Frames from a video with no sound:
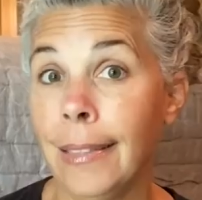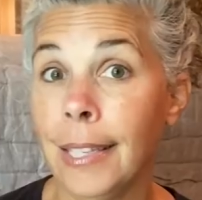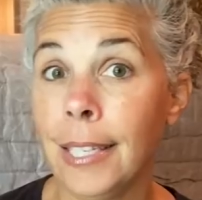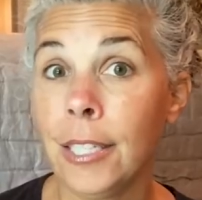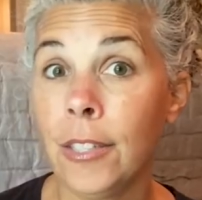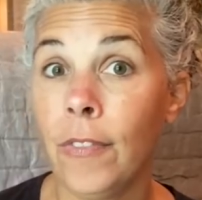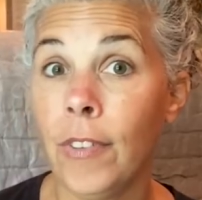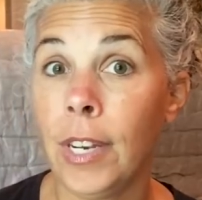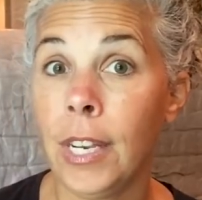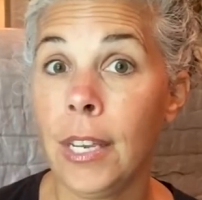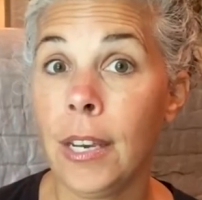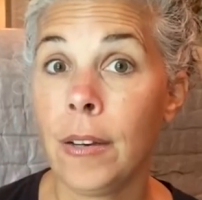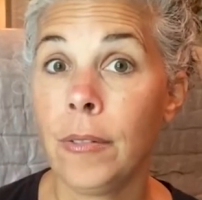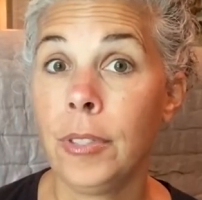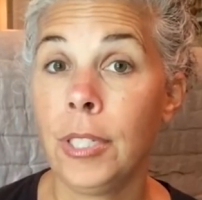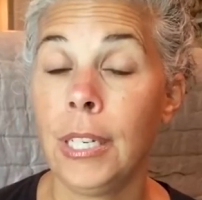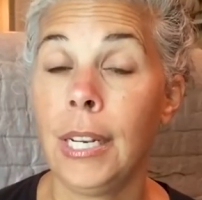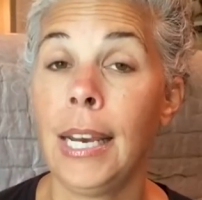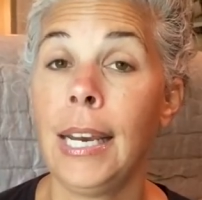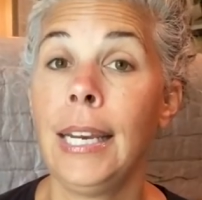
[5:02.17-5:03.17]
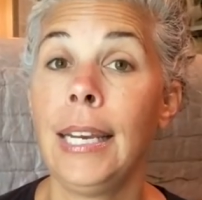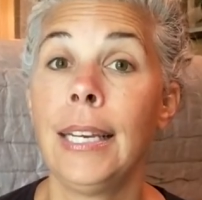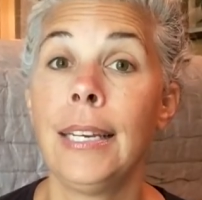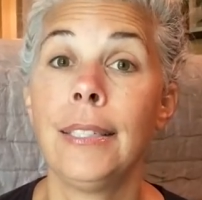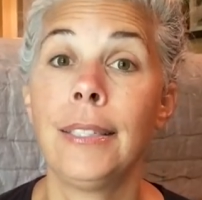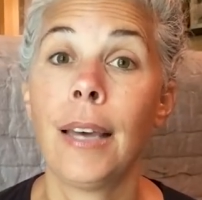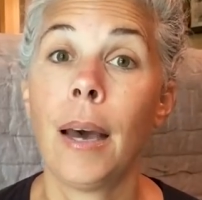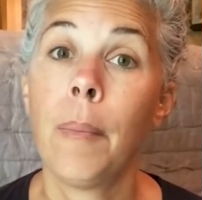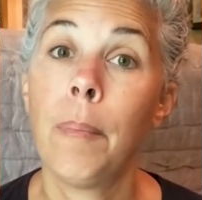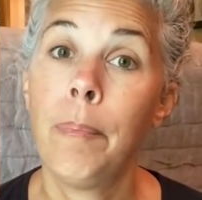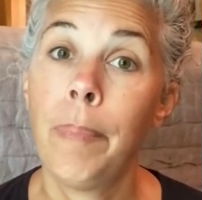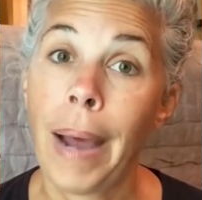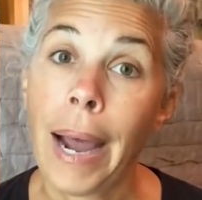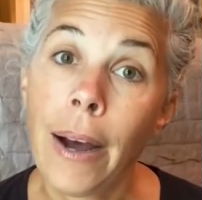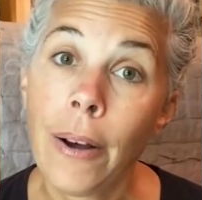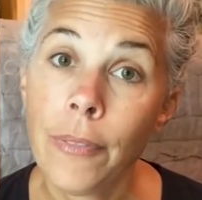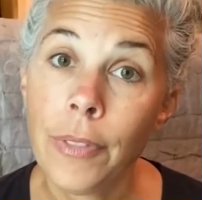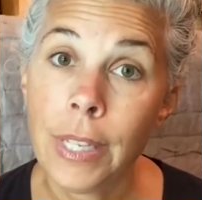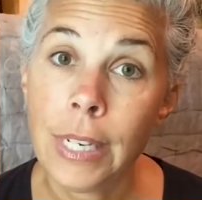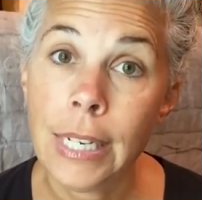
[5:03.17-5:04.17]
this video today is
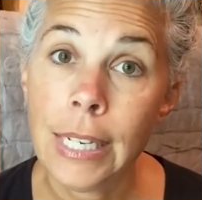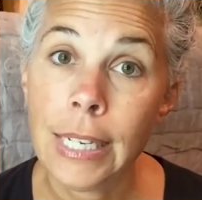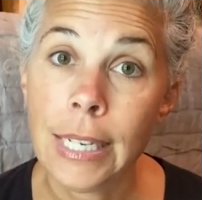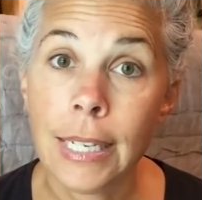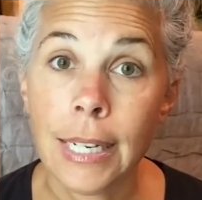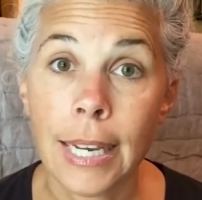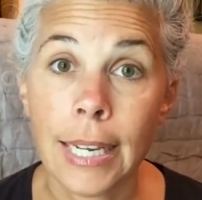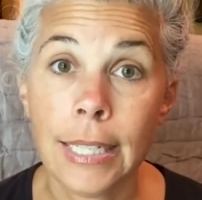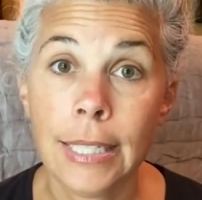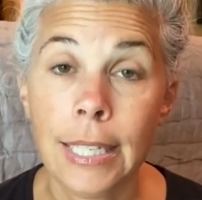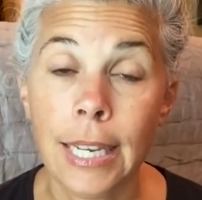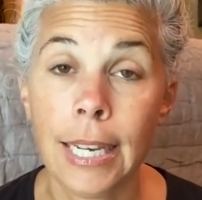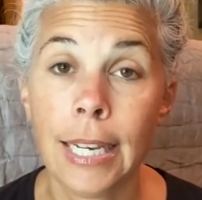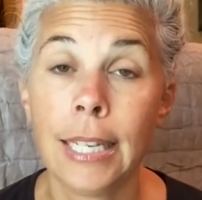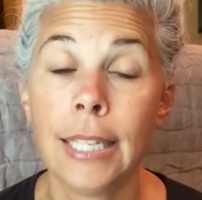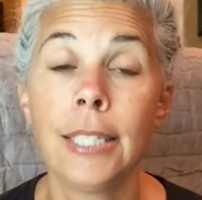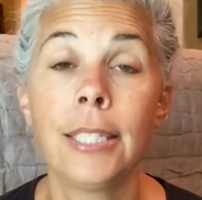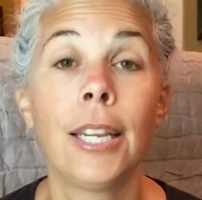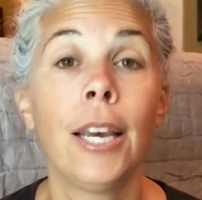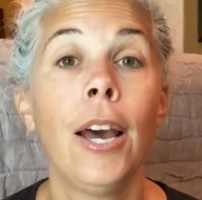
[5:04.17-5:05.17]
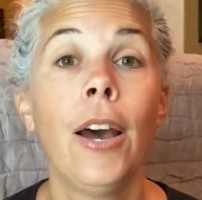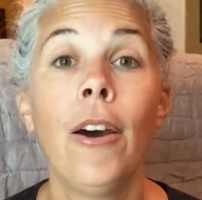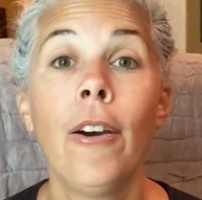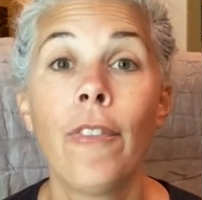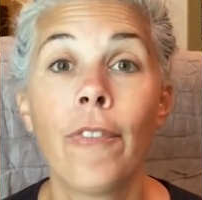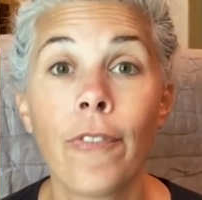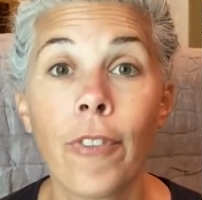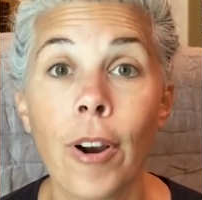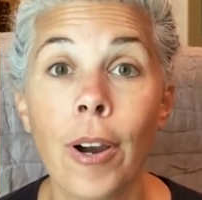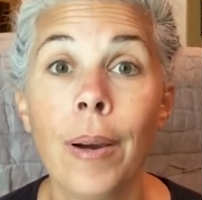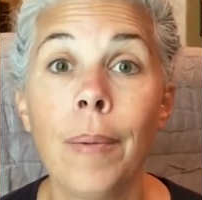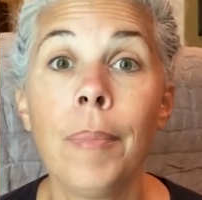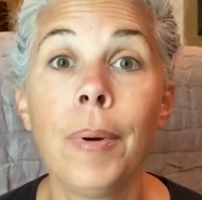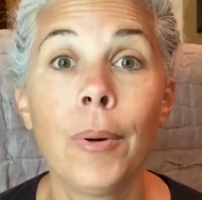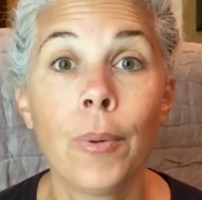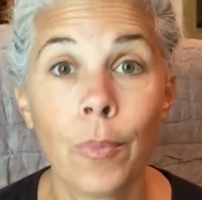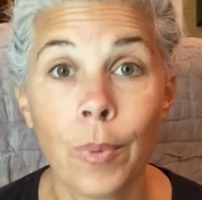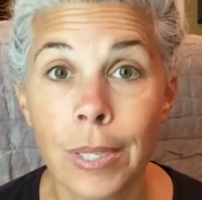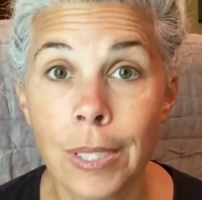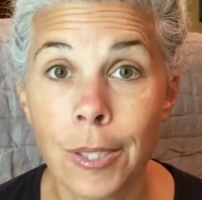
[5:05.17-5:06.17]
about the D N A test from
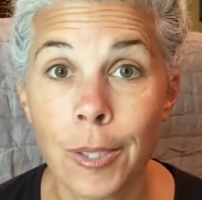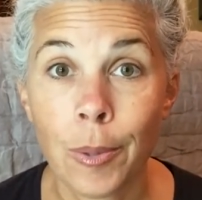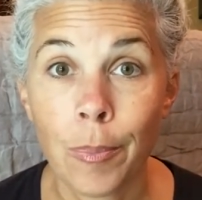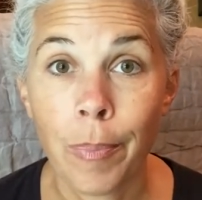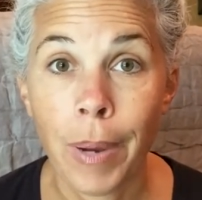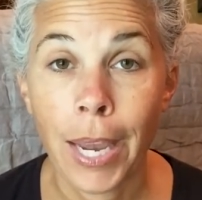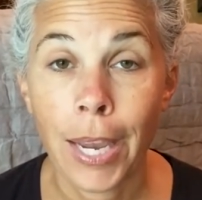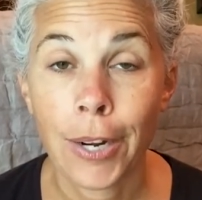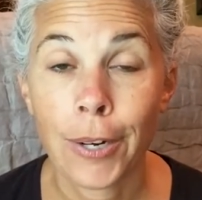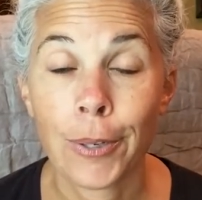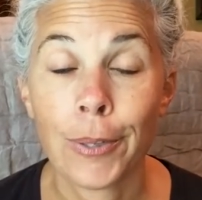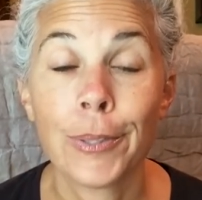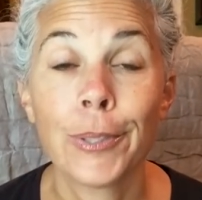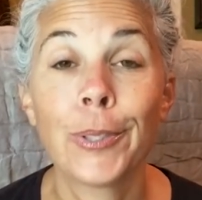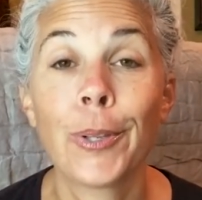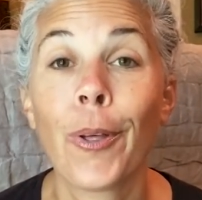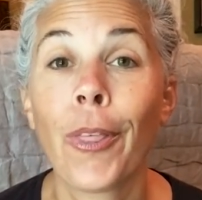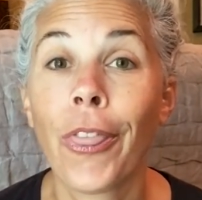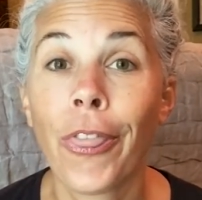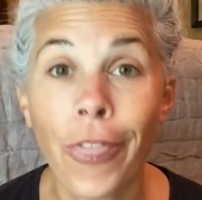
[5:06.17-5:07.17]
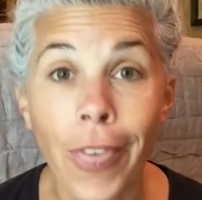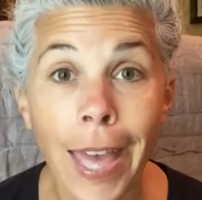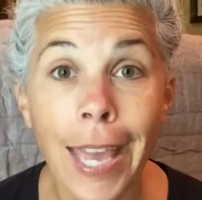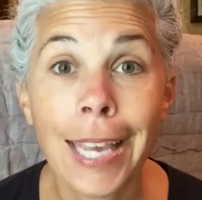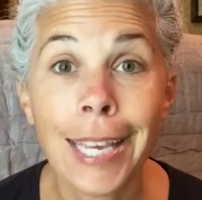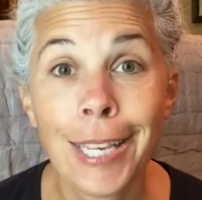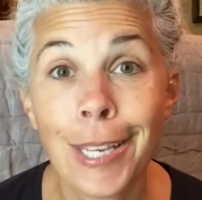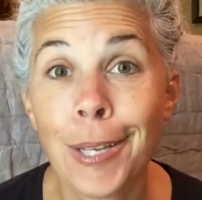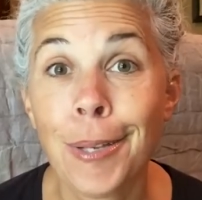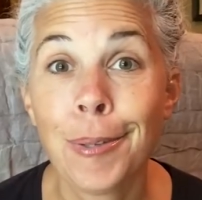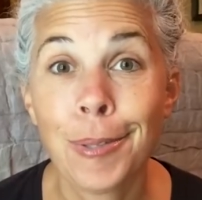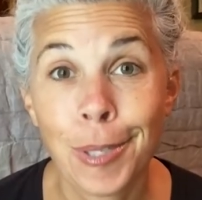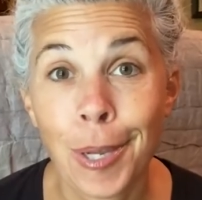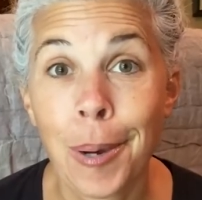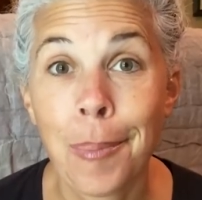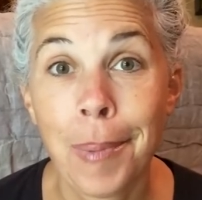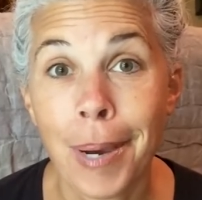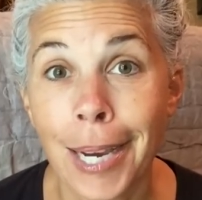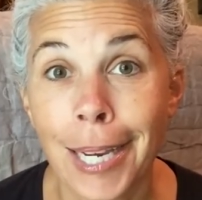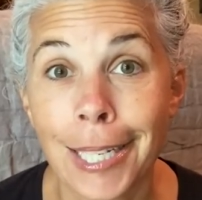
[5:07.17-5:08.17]
Wisdom Panel. So thank you so
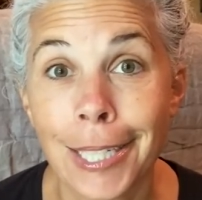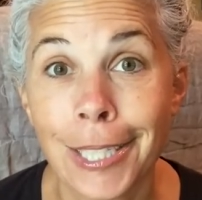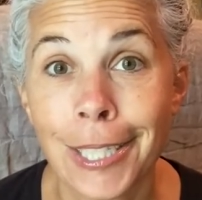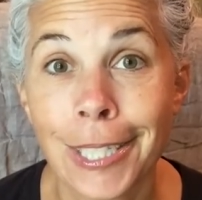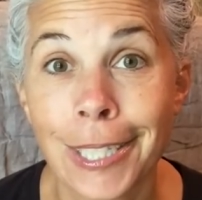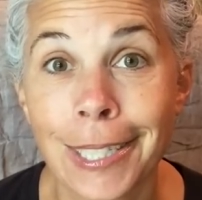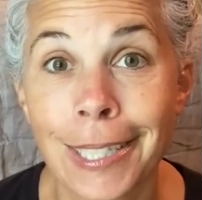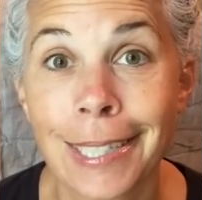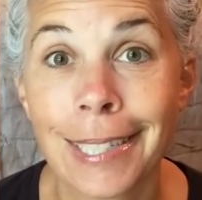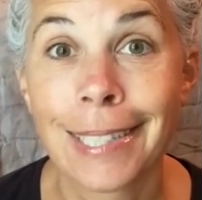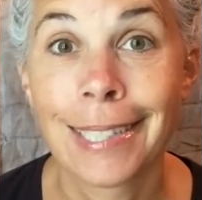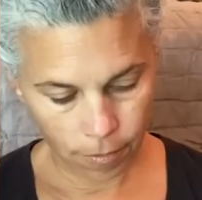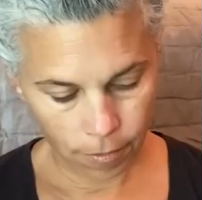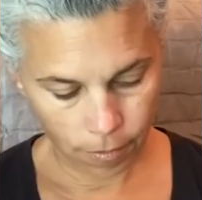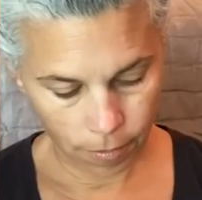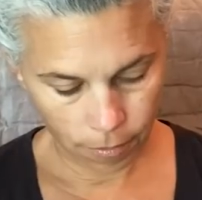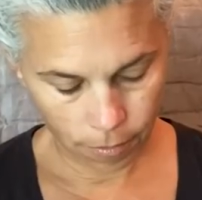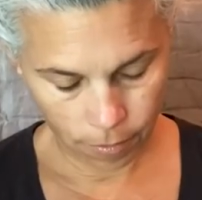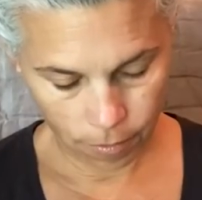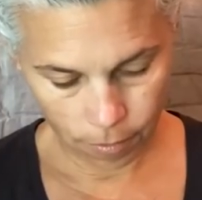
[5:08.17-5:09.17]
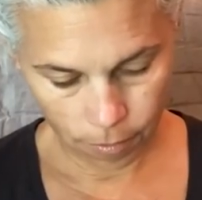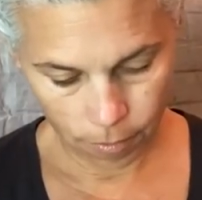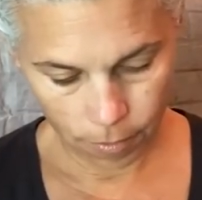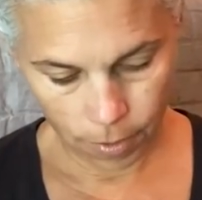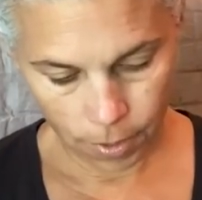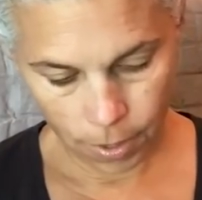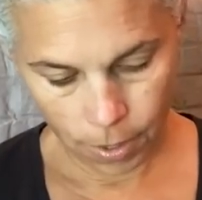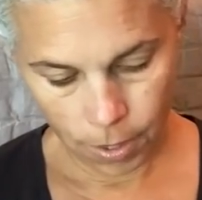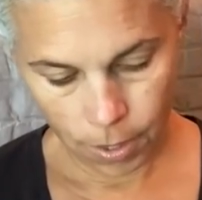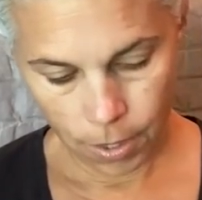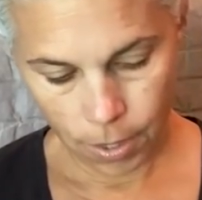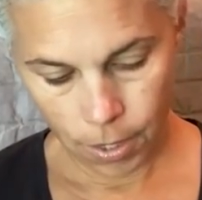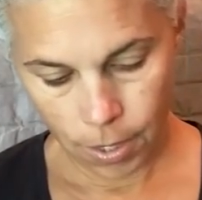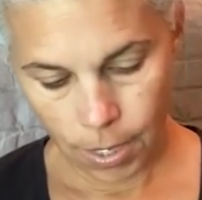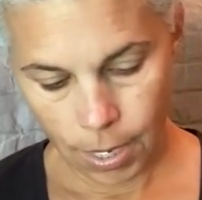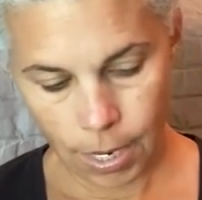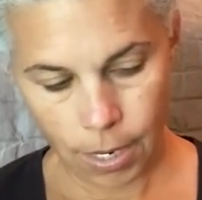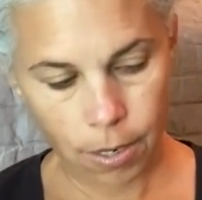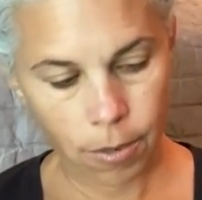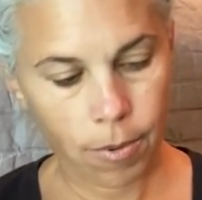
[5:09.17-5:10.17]
much.
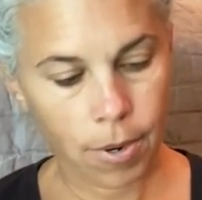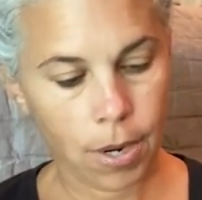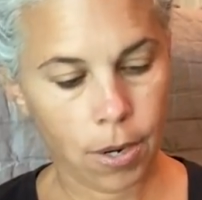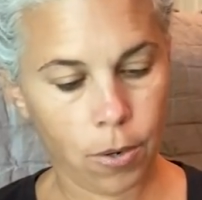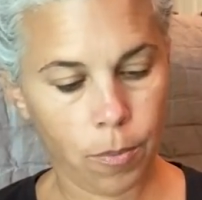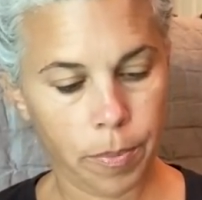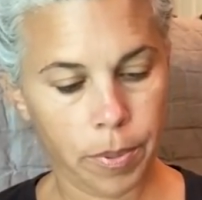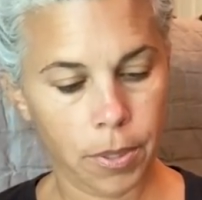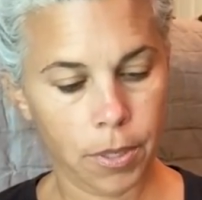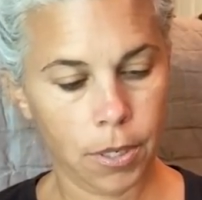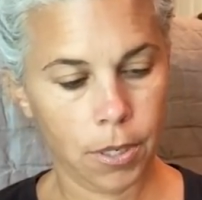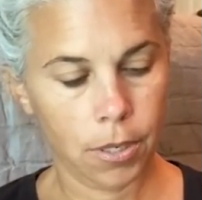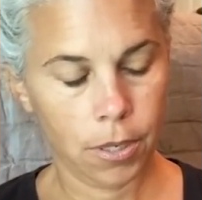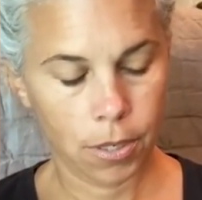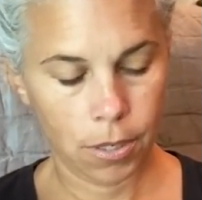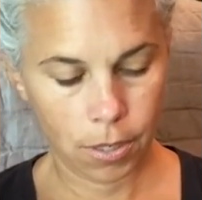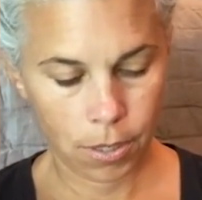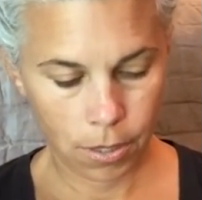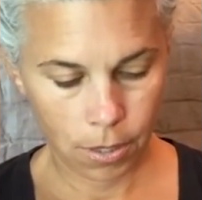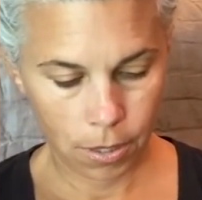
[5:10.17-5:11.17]
How do I open this?